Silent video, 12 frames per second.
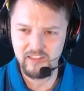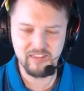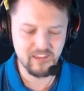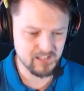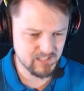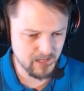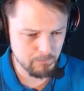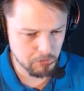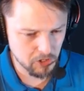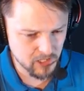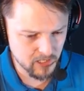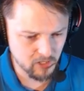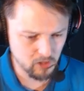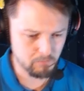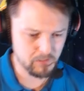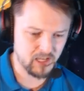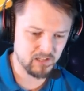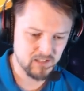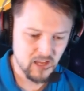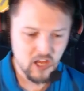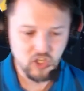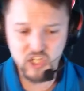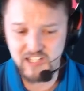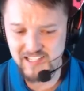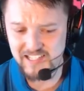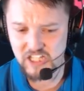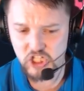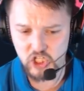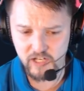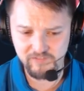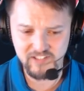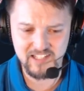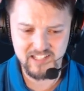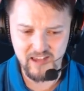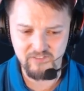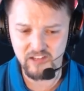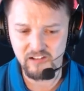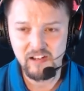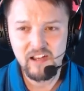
this in particular because she's a shift 7.